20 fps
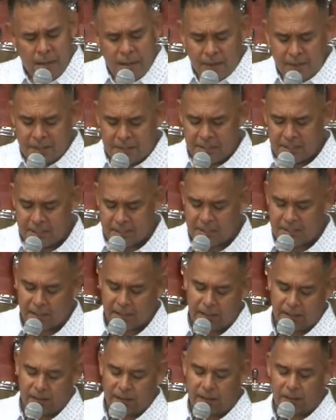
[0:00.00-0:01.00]
this is his
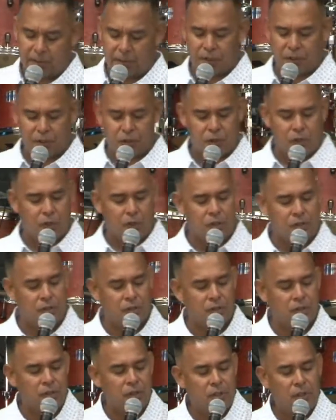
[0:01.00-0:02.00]
second letter to the
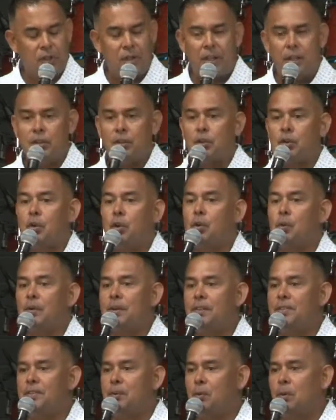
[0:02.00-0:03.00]
church in
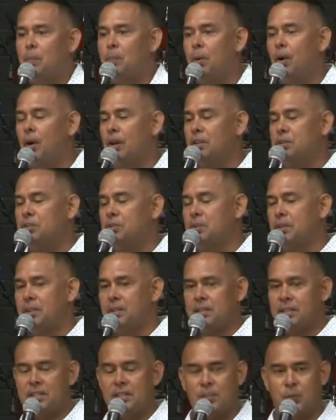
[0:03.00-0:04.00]
Corinth. And what Paul is doing
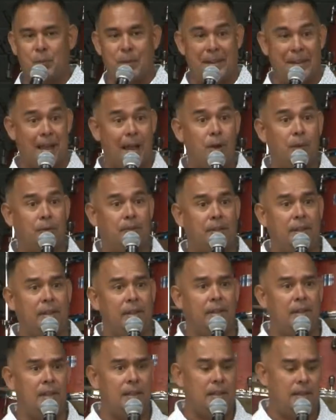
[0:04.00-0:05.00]
is he's
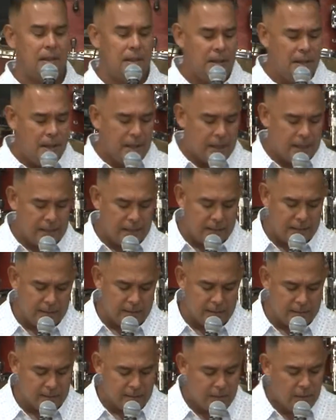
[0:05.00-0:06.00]
recounting, he, he
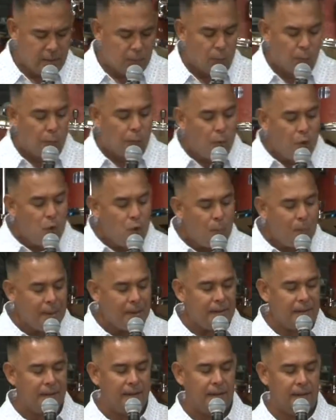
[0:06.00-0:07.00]
is
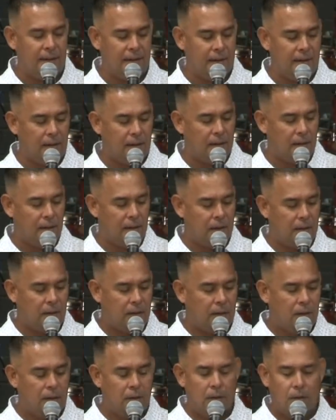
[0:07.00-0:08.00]
ruminating
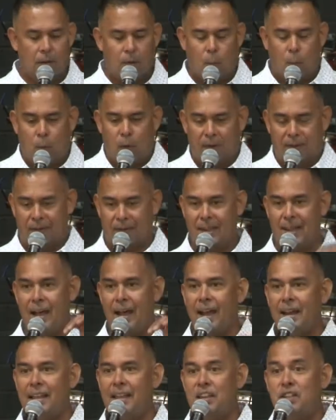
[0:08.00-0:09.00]
what
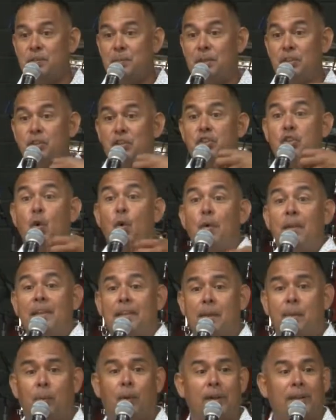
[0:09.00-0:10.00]
God has been showing
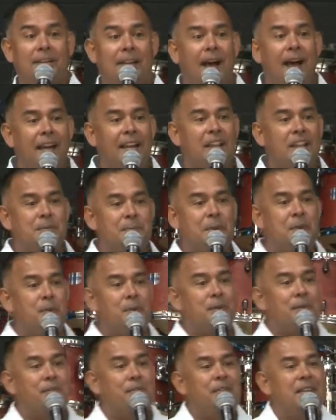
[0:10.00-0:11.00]
him, what God has
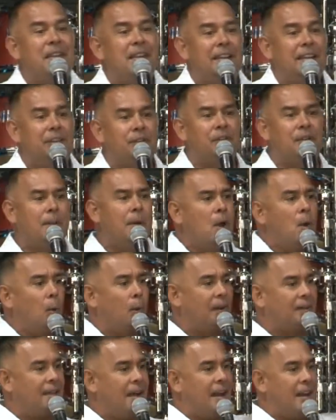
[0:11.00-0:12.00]
been revealing to him,
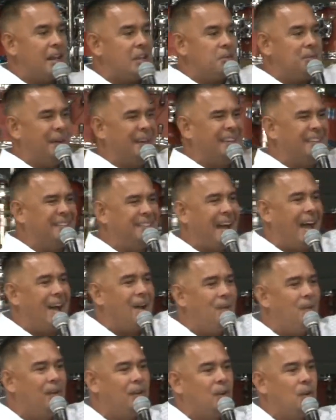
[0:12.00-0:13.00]
what God has been
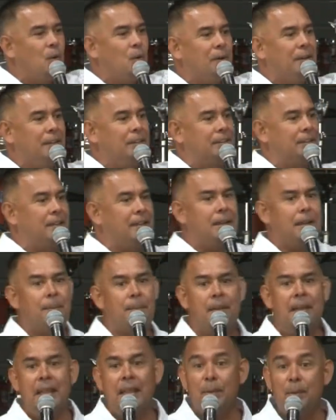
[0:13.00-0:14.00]
downloading to
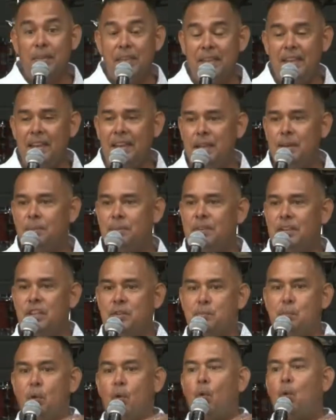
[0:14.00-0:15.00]
him within him,
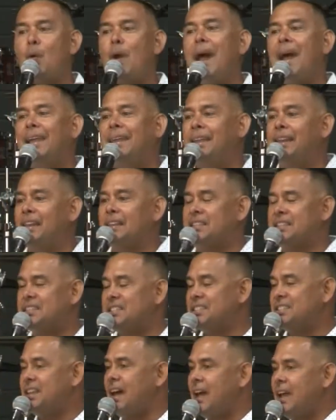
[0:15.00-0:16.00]
these miraculous
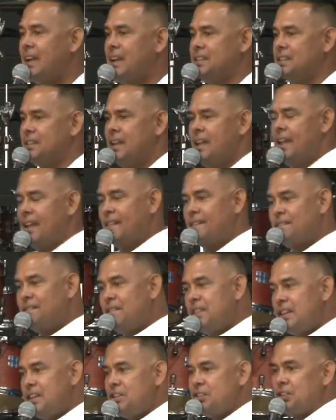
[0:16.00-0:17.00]
signs and
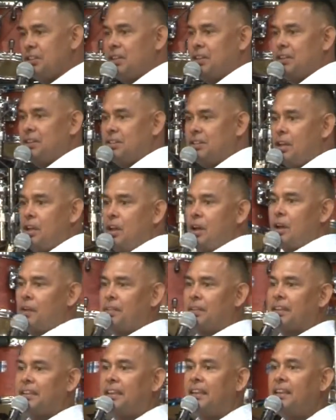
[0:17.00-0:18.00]
visions
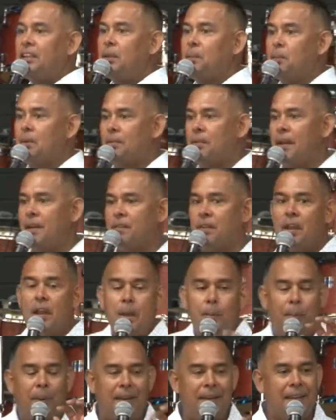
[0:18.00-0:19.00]
of the kingdom of heaven.
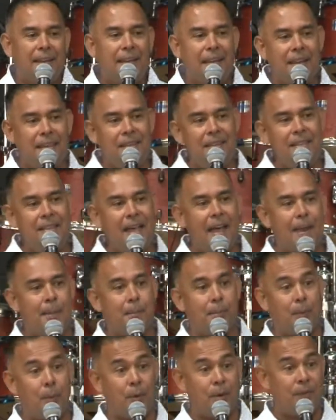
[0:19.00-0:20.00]
But in
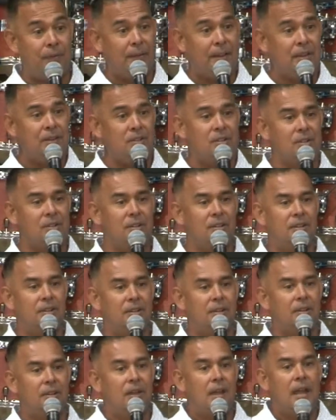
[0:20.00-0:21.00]
that privilege
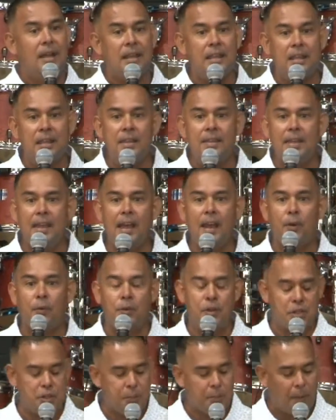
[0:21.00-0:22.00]
and in that
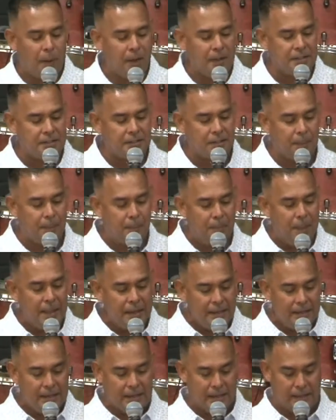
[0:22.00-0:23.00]

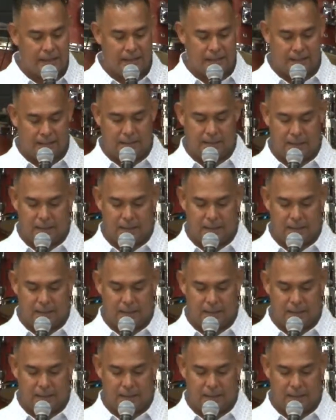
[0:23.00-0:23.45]
responsibility,